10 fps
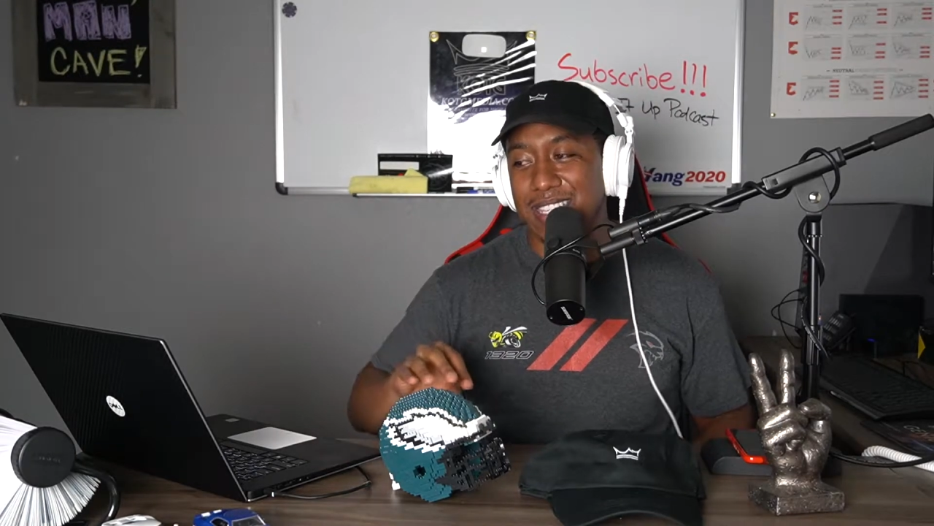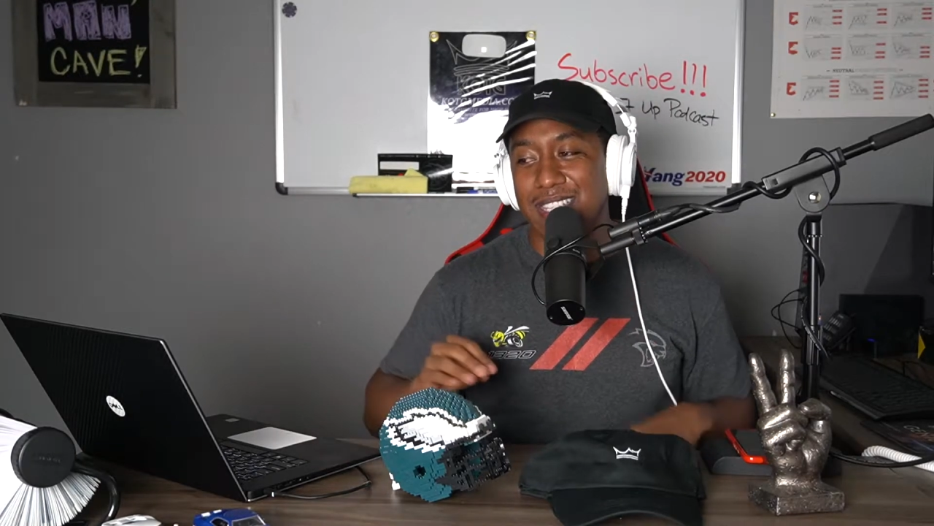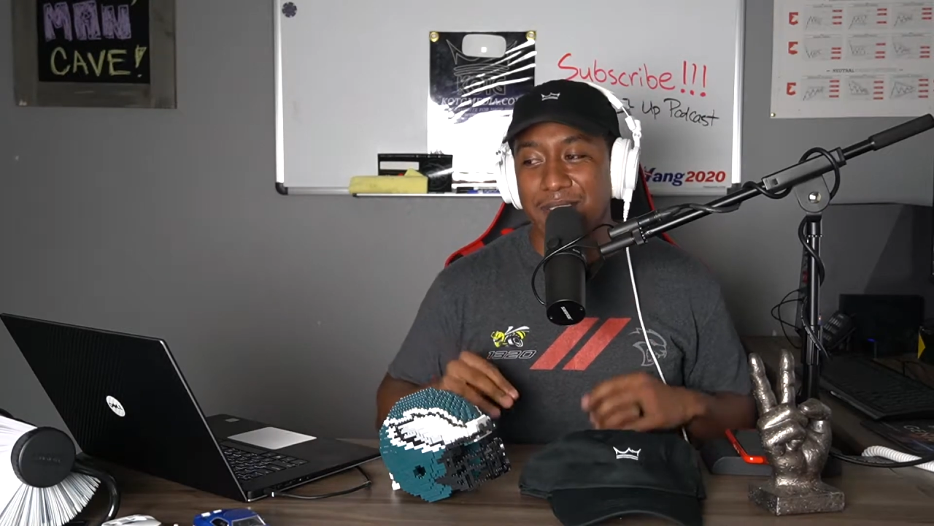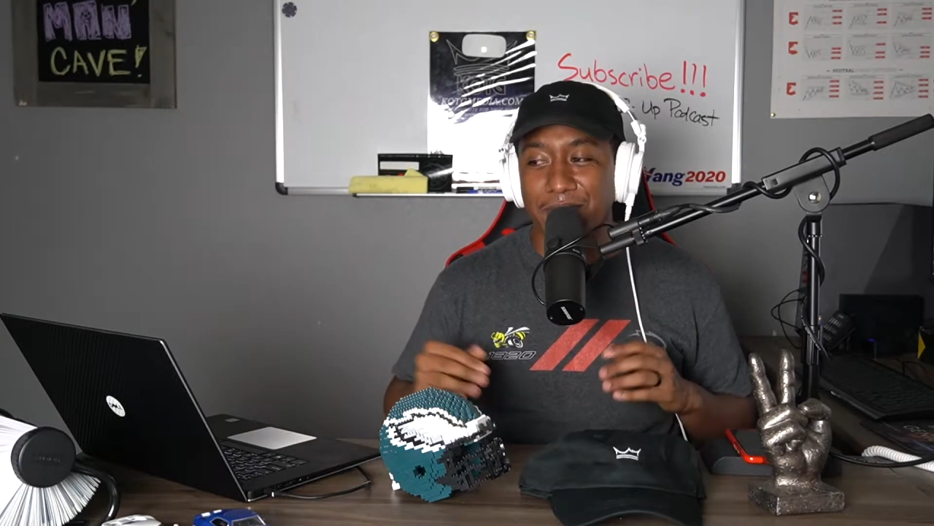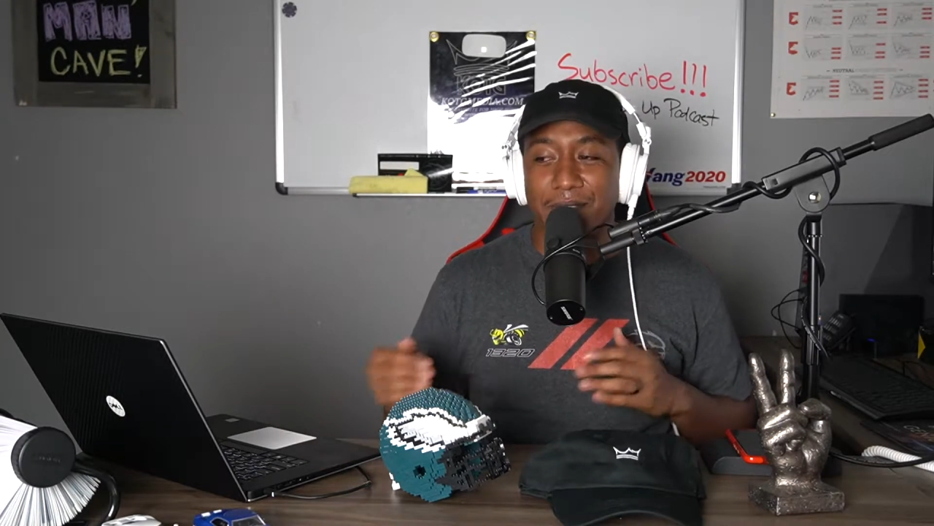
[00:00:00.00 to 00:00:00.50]

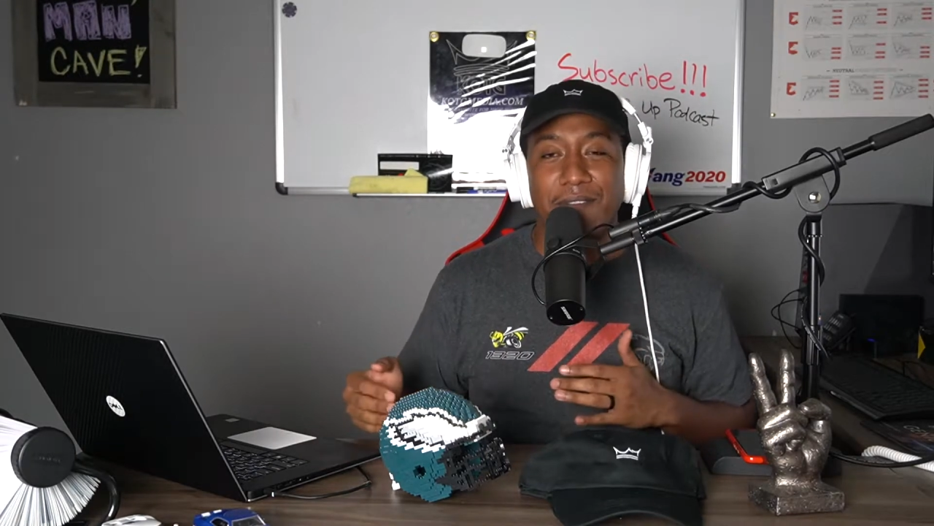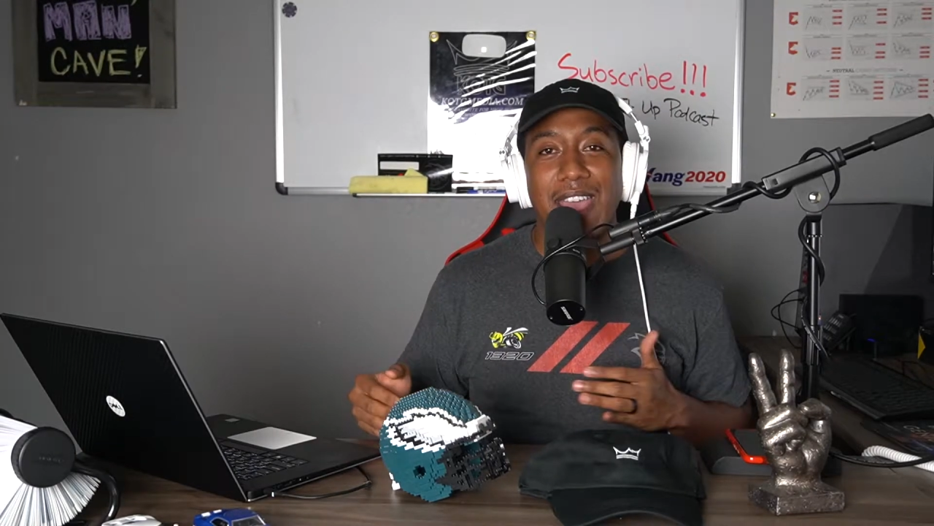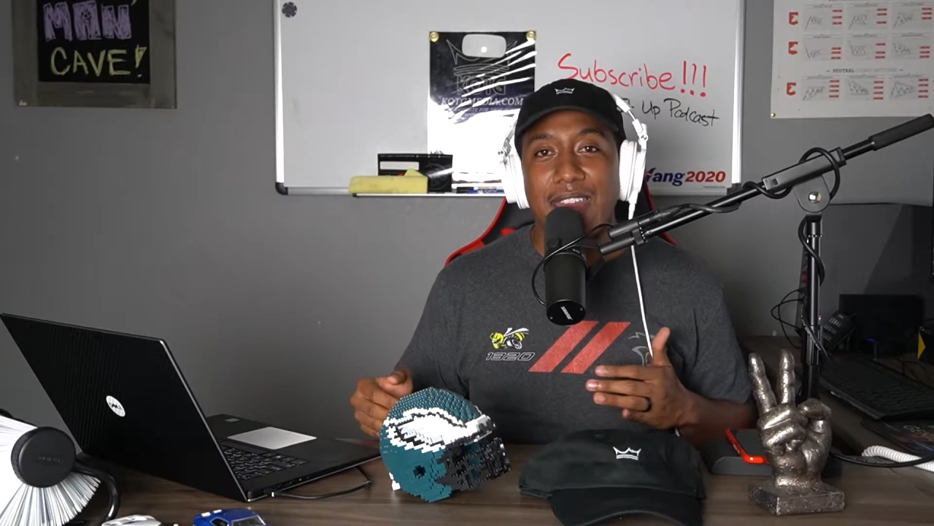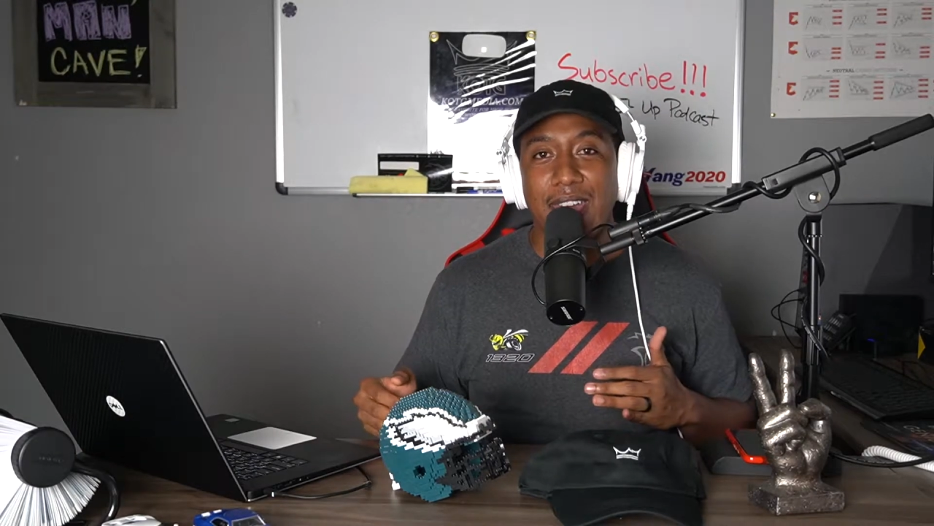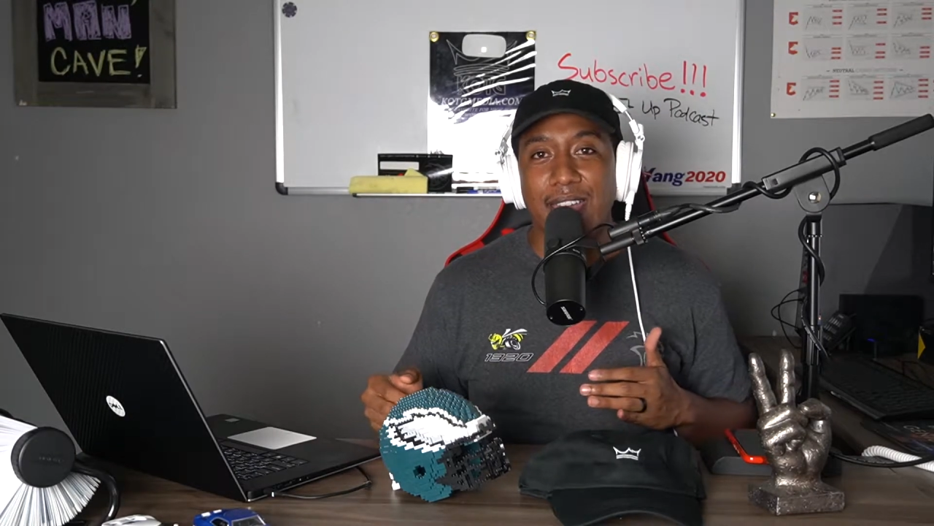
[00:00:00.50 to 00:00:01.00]
different
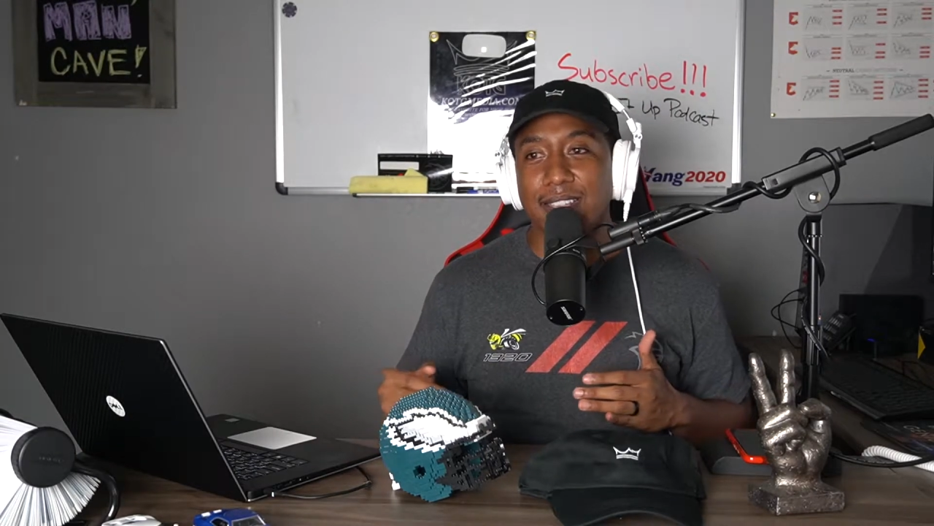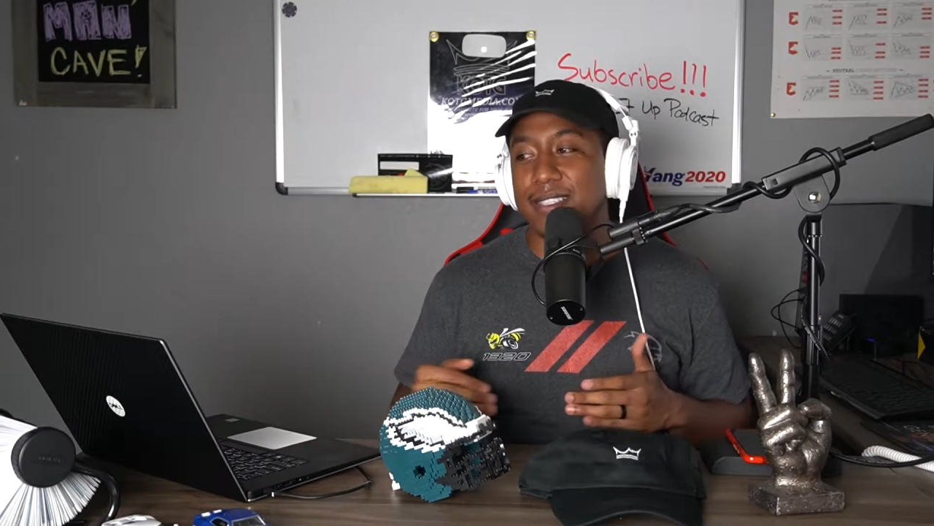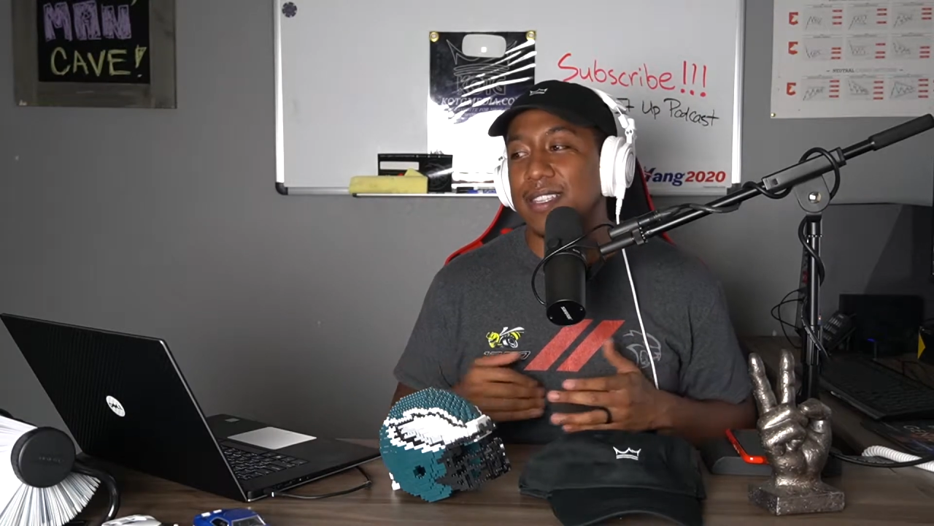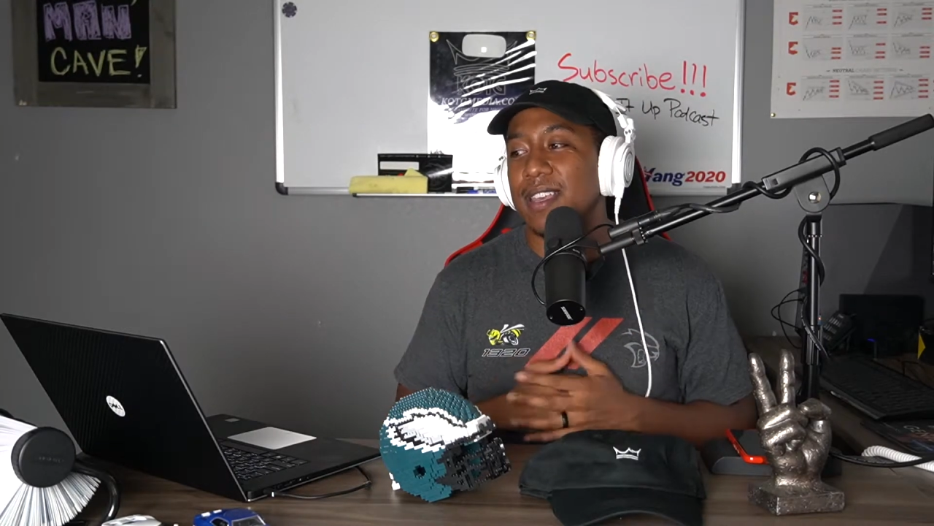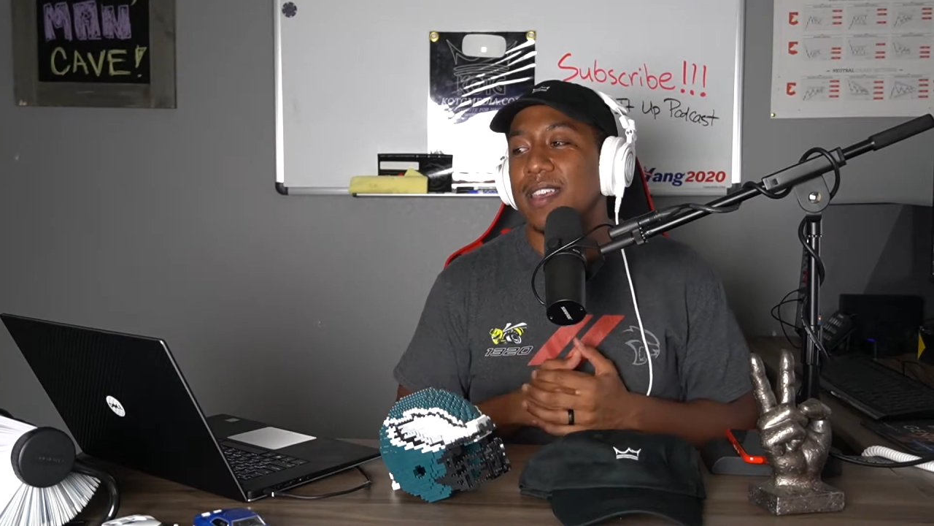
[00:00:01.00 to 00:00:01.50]
fight nights.